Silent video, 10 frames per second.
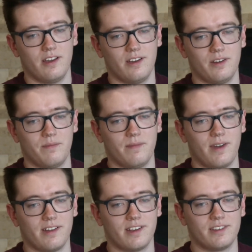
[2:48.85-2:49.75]

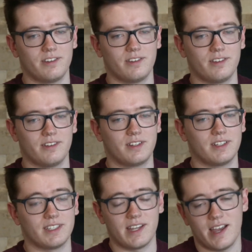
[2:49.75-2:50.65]

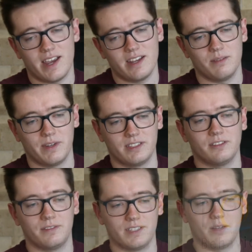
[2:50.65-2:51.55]
Because I hated
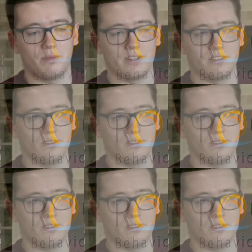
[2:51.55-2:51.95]
myself at that point